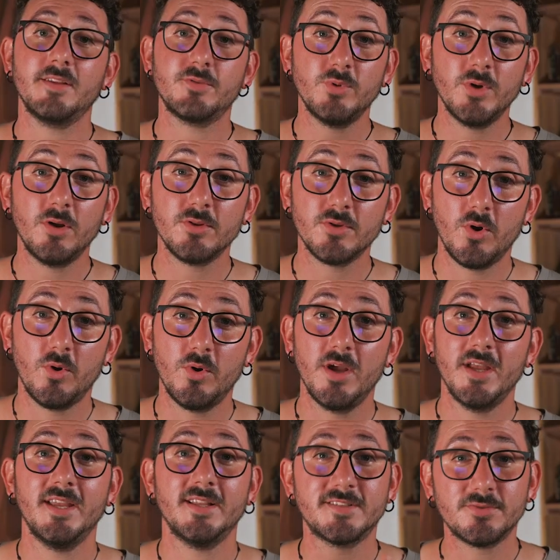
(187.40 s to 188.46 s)
As we all know,
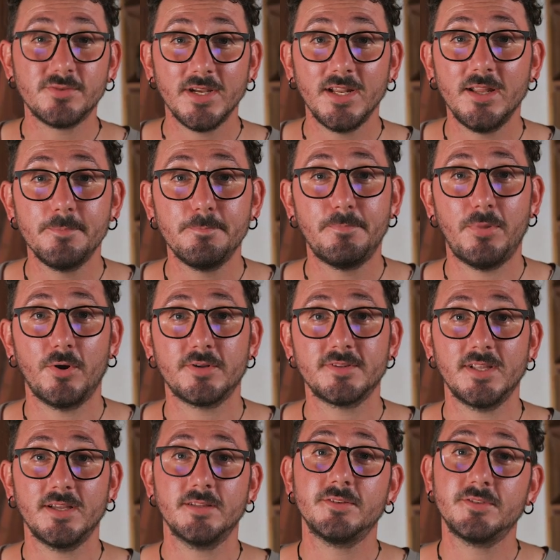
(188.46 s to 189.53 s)
it's really
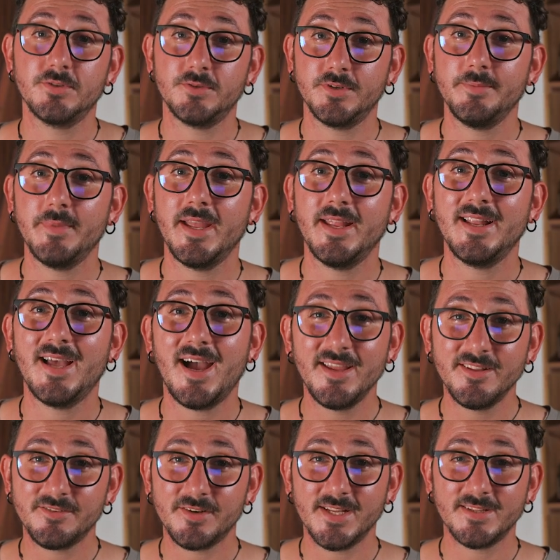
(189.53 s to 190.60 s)
important to remain
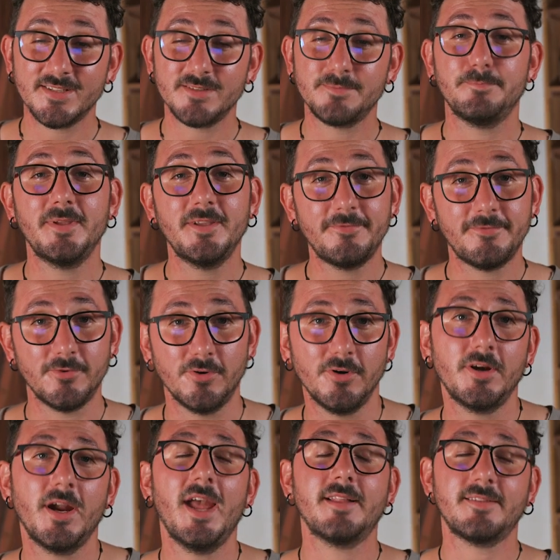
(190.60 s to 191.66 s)
hydrated
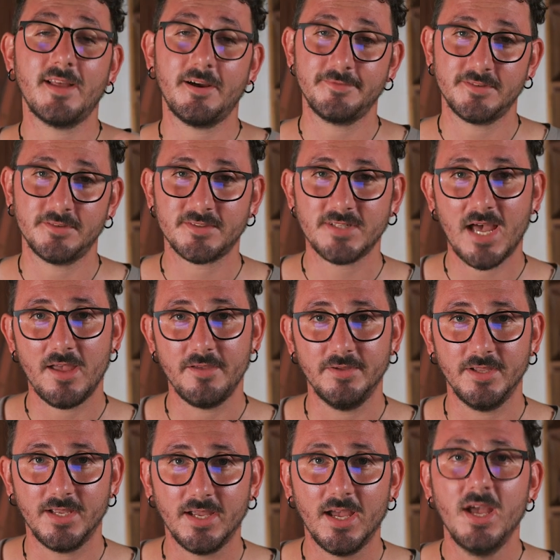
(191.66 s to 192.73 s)
before and after
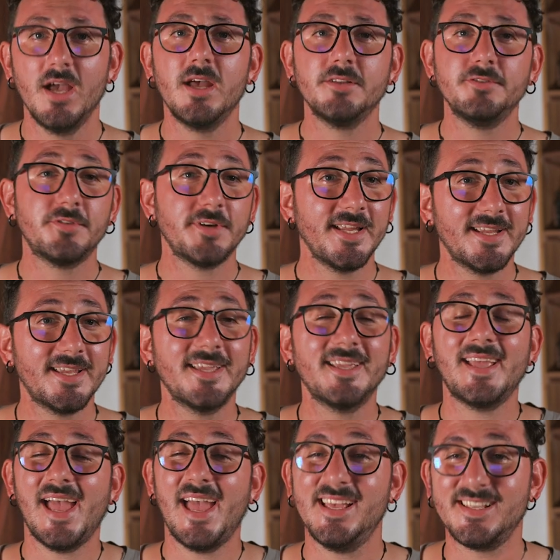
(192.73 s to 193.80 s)
diving,
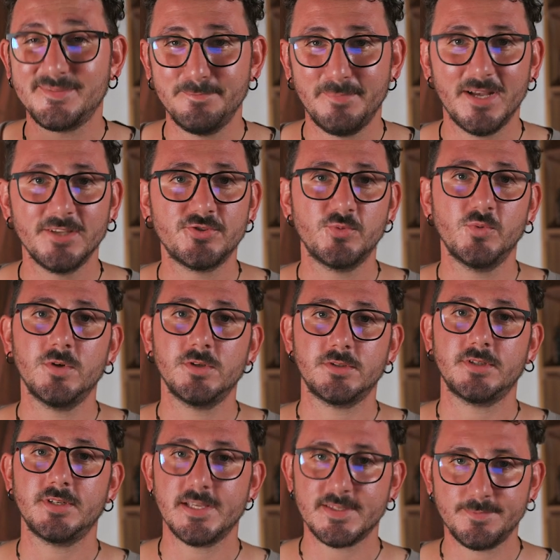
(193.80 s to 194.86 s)
drinking as much
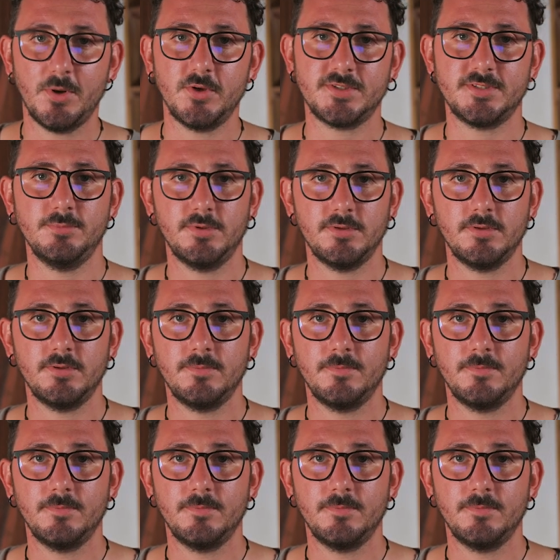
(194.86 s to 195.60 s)
water as possible.